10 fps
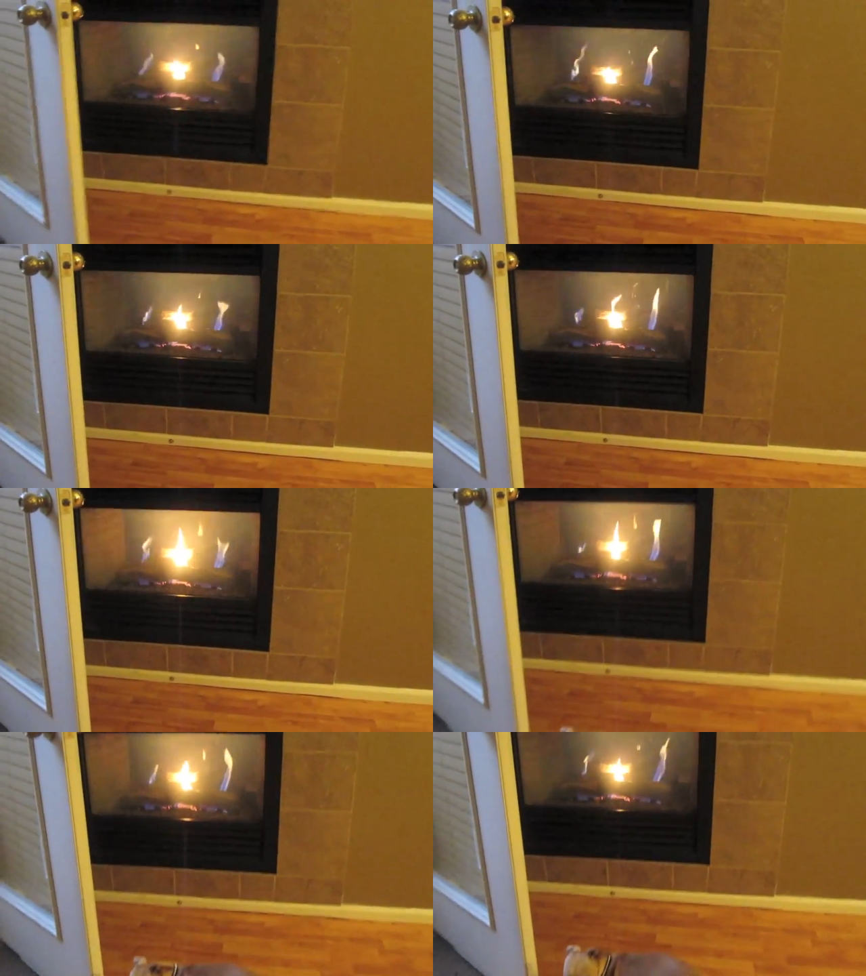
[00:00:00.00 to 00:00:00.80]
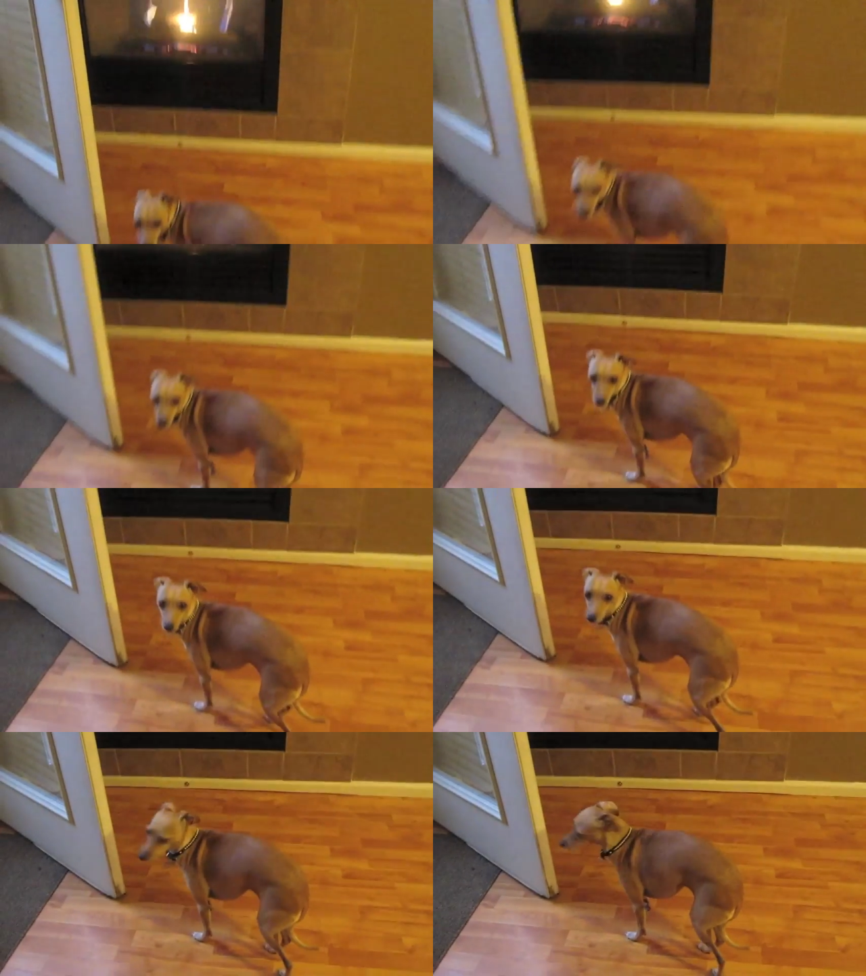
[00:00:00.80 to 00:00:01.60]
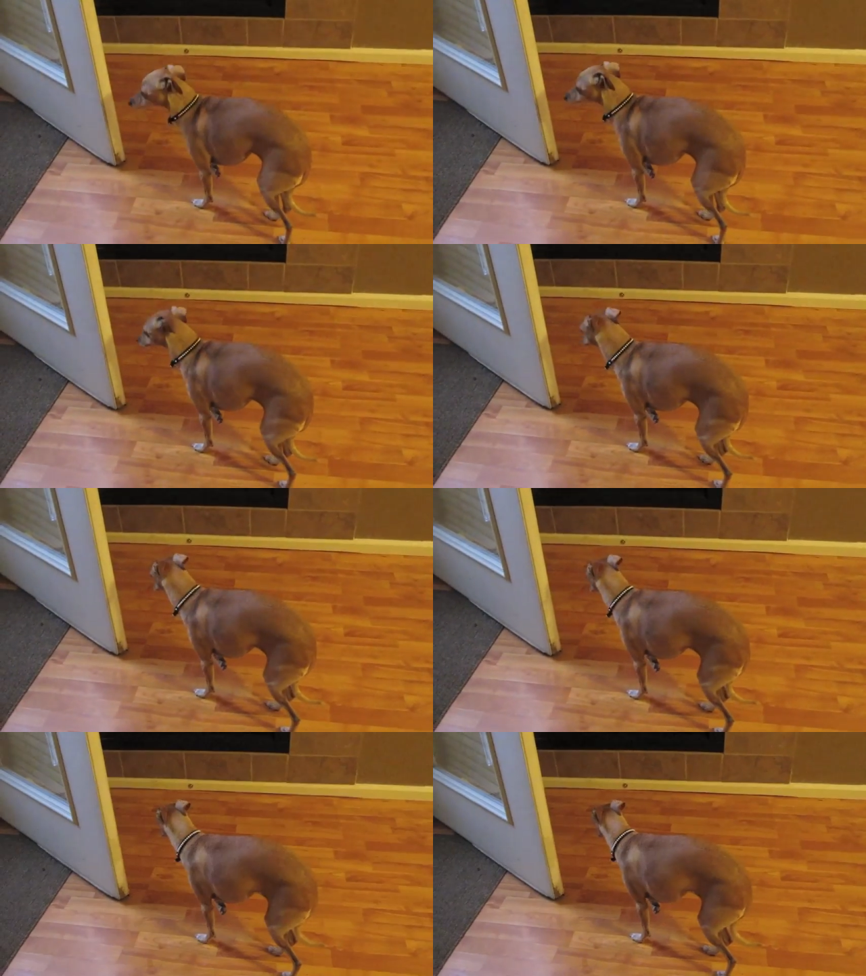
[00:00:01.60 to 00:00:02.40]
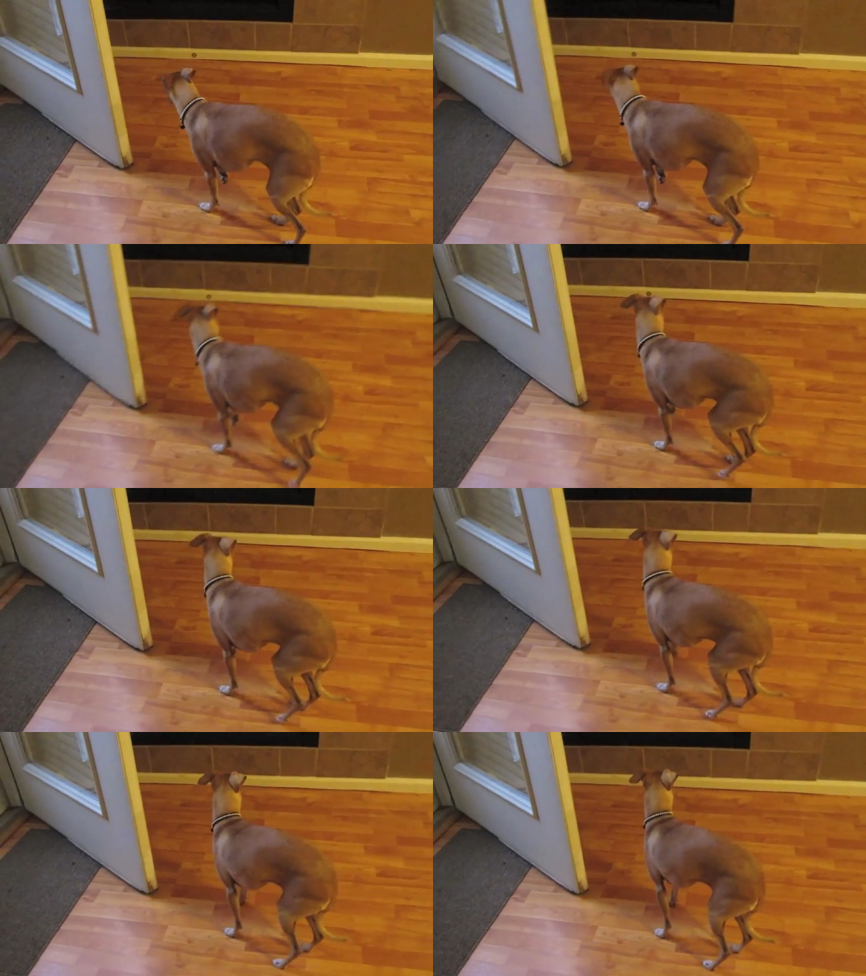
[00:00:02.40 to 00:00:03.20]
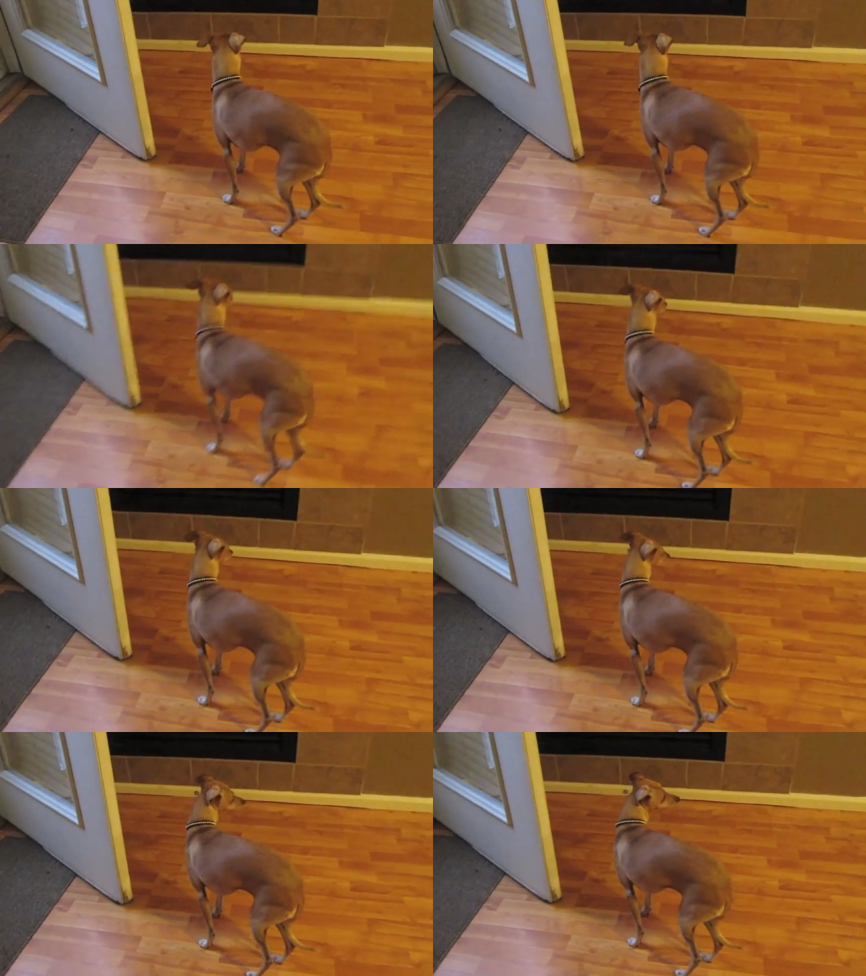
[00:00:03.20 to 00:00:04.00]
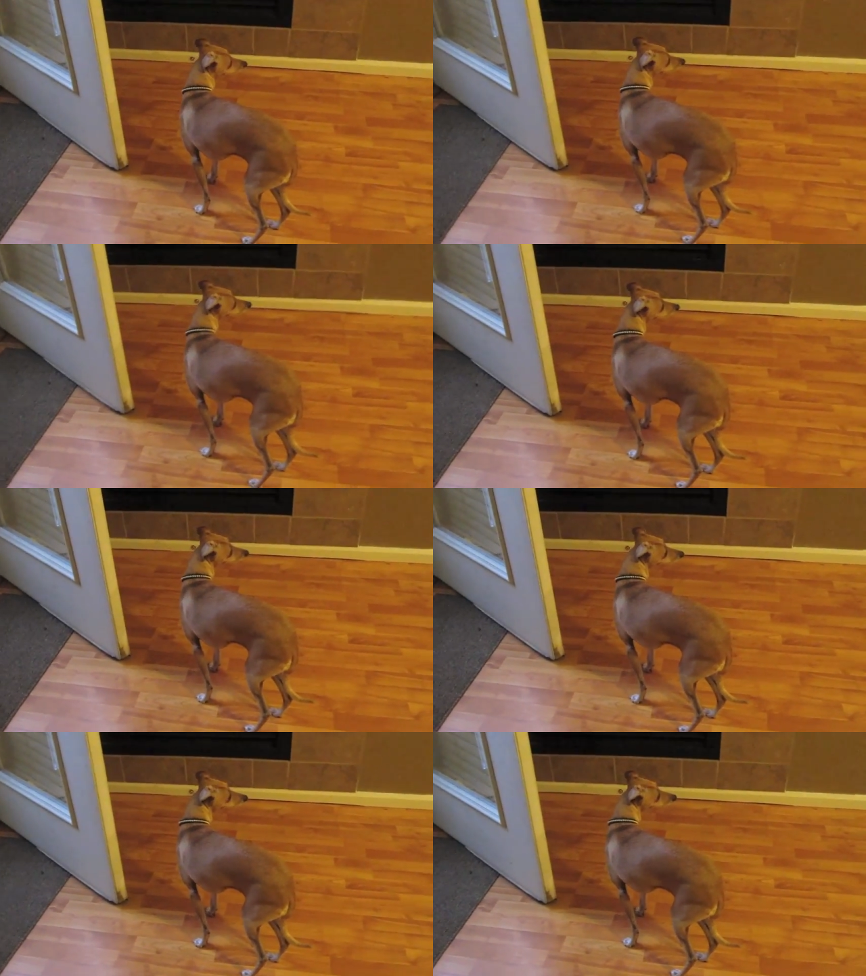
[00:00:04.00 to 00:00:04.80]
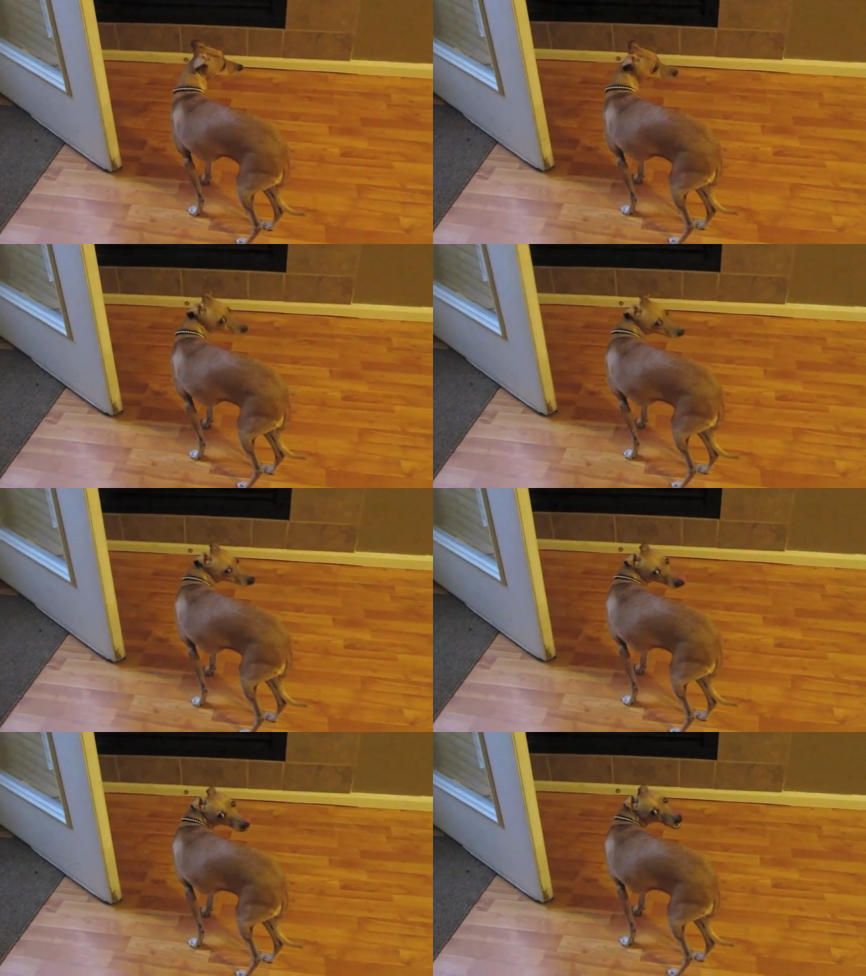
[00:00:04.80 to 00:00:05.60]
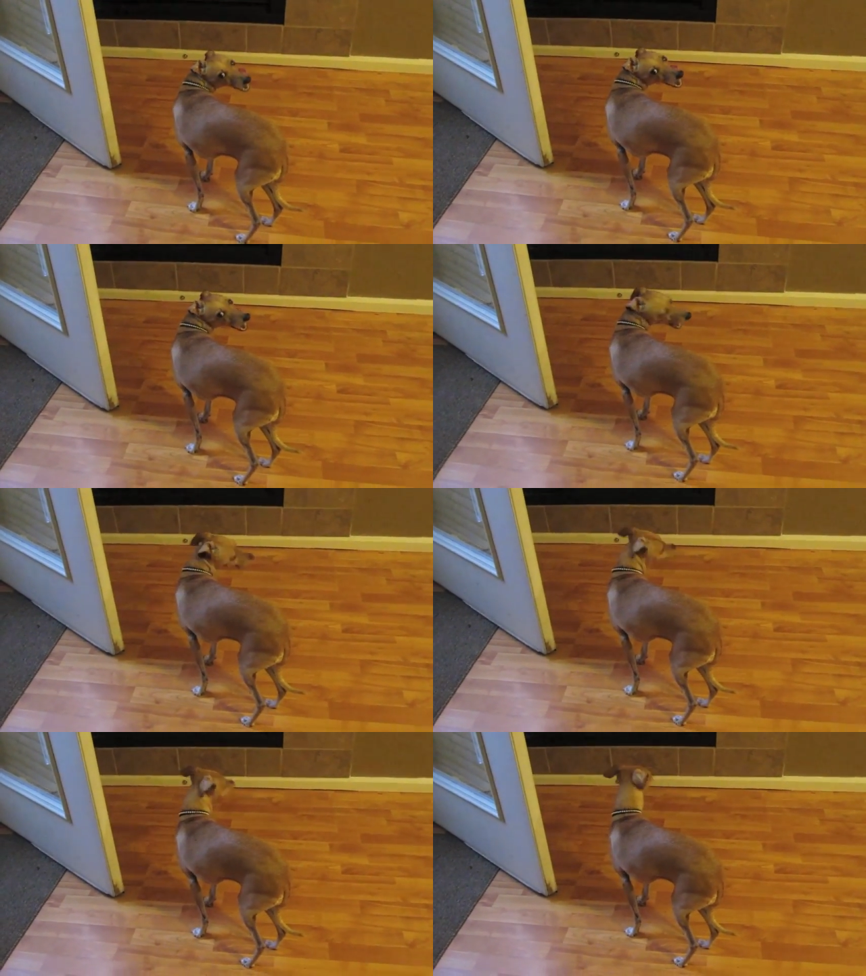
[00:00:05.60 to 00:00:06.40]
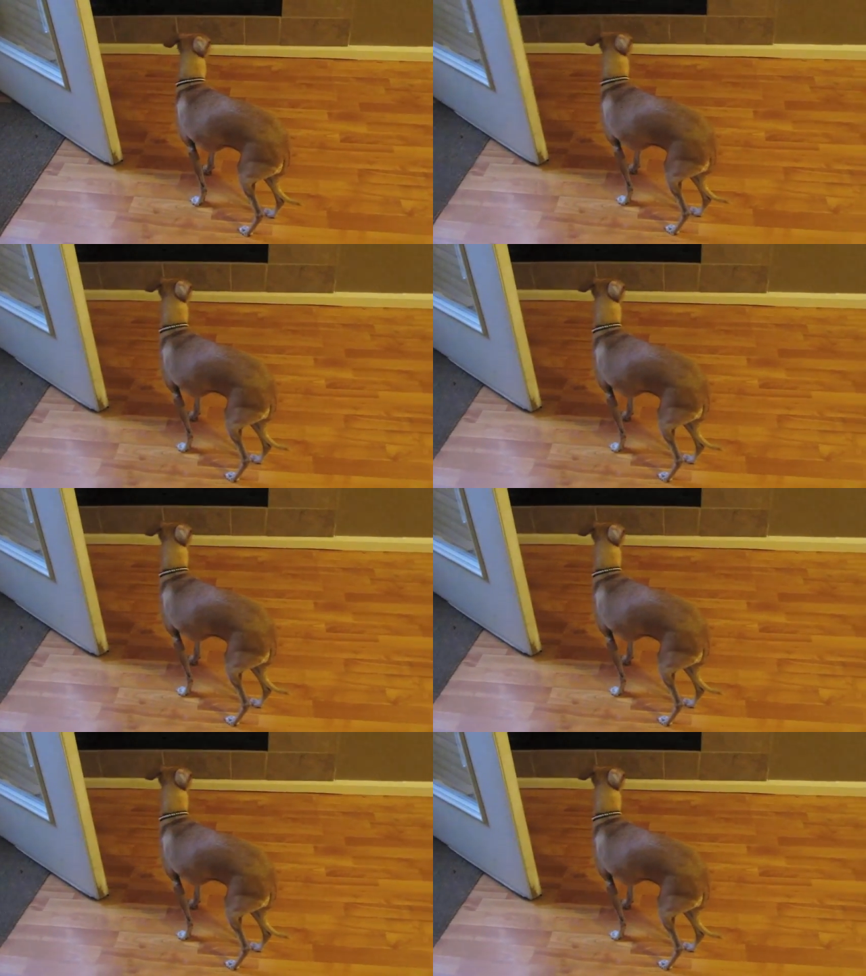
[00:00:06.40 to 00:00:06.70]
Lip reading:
Nobody's mouth can be seen.